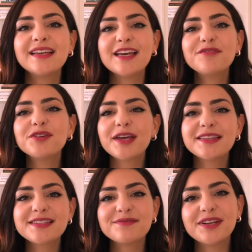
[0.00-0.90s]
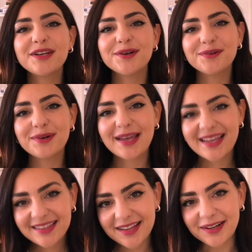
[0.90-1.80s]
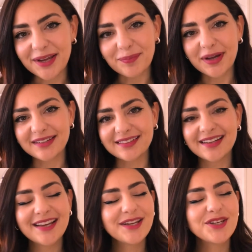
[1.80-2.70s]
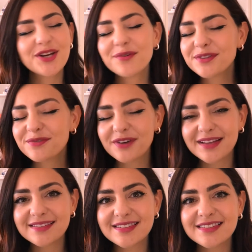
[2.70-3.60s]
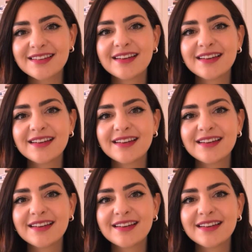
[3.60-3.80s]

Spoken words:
If you like this video, hit that like button, share it with your friends.